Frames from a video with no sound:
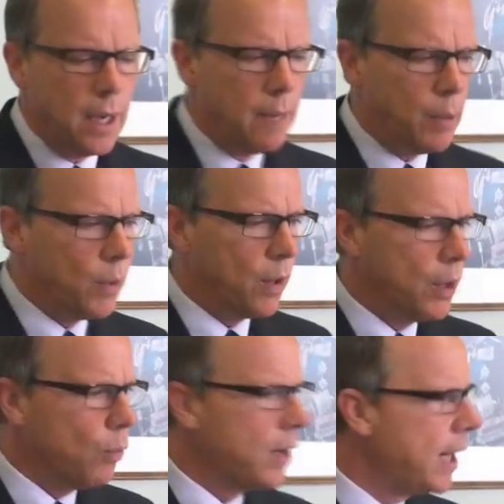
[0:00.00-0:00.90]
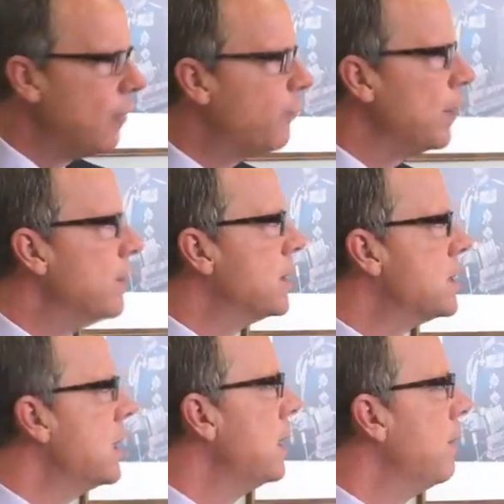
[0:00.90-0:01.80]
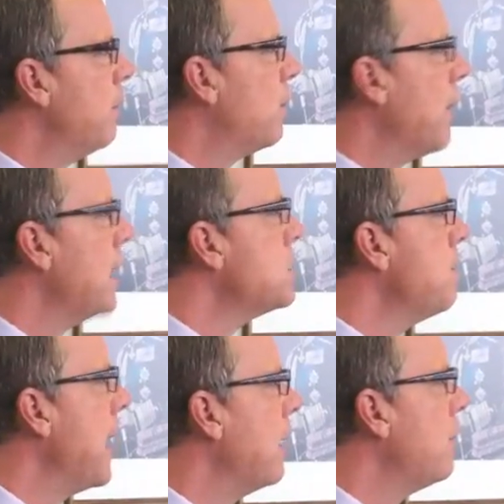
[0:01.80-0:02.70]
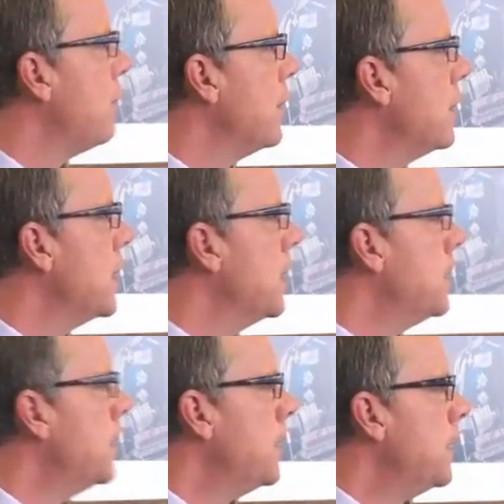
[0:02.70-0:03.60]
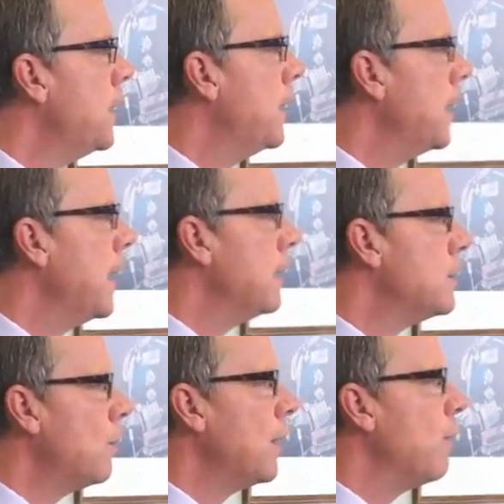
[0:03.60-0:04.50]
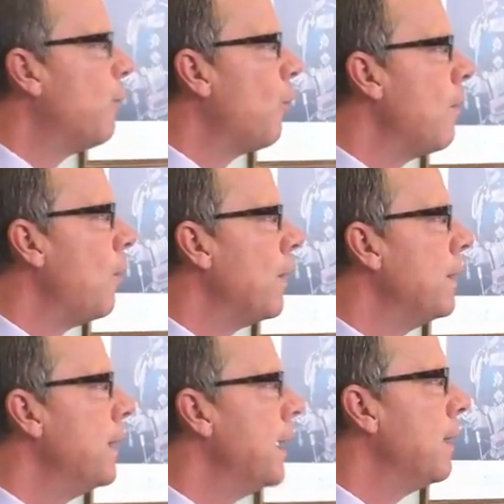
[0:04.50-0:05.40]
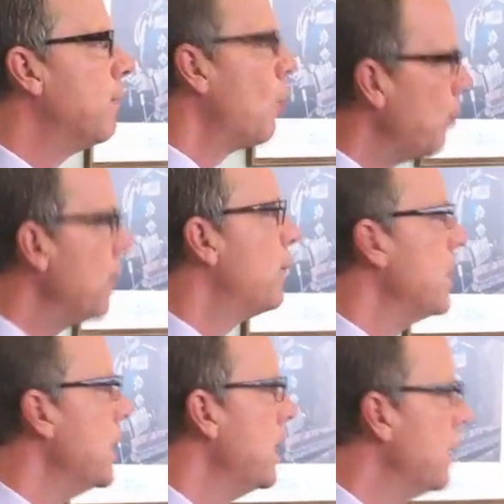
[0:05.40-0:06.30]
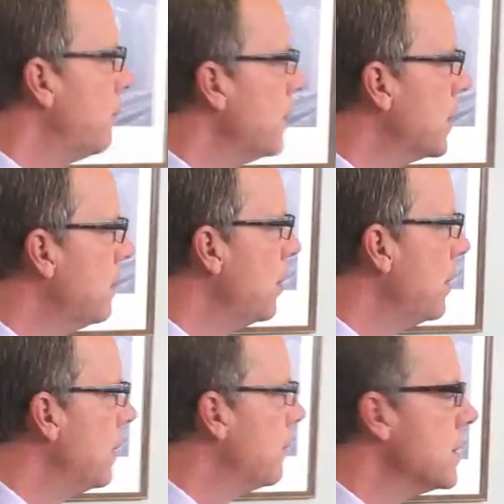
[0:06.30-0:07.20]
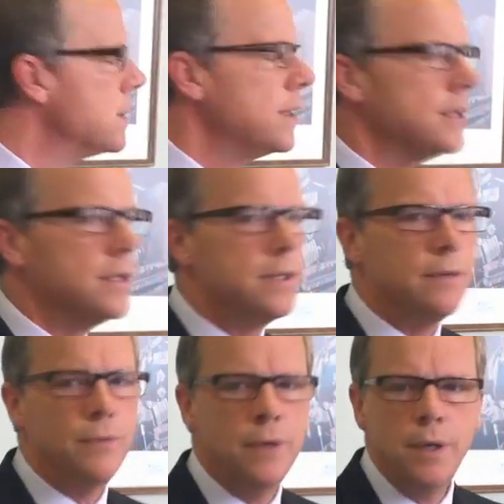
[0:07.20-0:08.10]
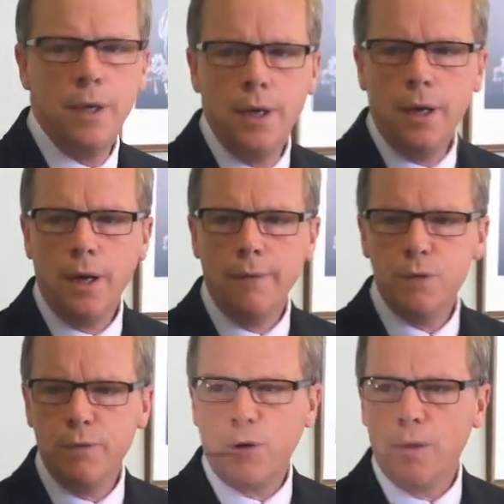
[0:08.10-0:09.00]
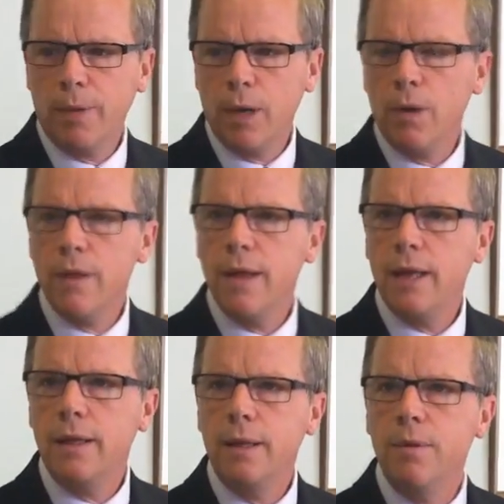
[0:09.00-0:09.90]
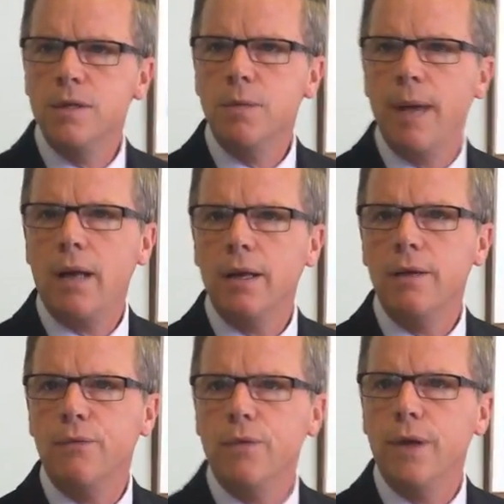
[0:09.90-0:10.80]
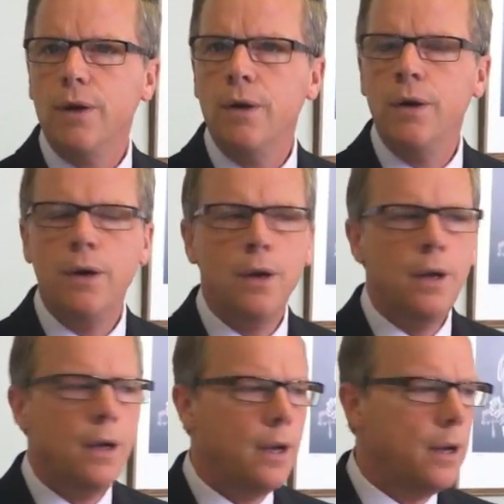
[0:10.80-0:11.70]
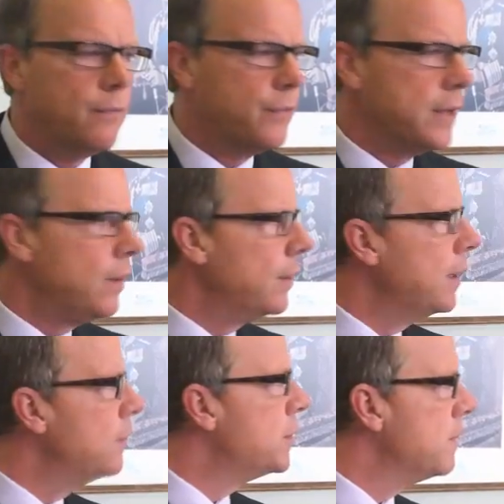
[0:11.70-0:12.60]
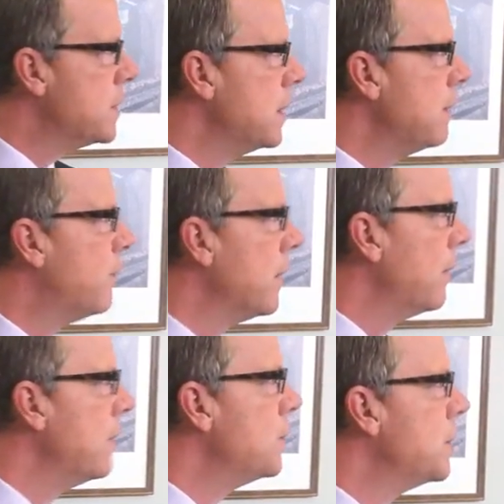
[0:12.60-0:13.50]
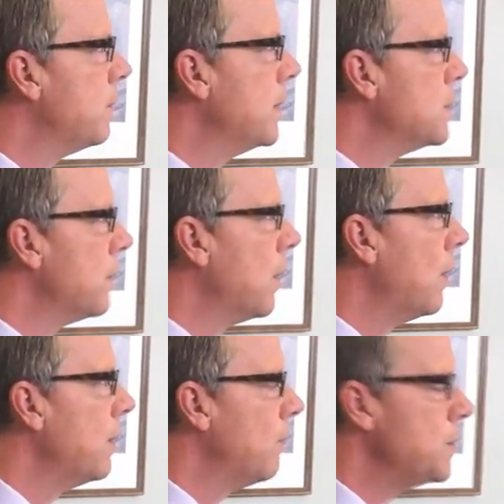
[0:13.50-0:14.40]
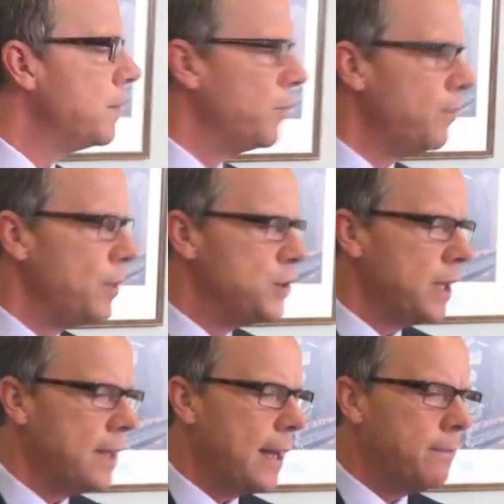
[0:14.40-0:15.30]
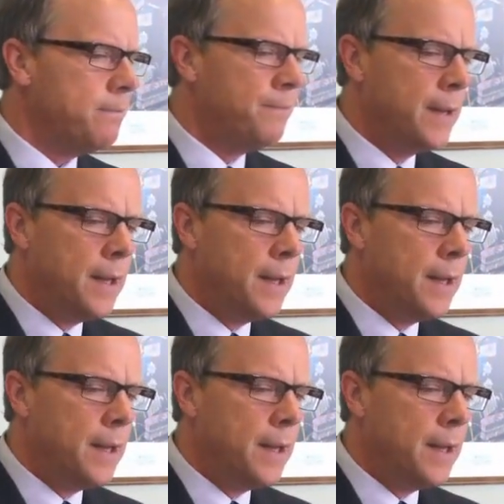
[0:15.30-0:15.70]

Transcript: But we're going to work carefully with the city so that's managed and certainly affordable and appropriate for the community and for the citizens of Swift Current. But I want to thank the municipality for their leadership, the city for their leadership in this regard. We appreciate that.